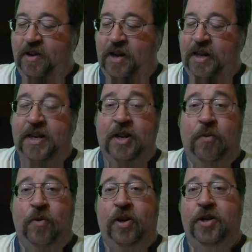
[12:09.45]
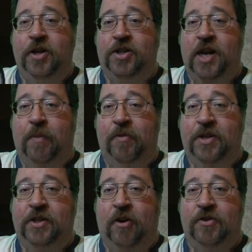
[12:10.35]
And they did a really good job on
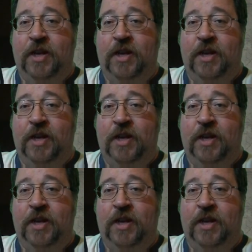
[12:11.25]
this cartridge.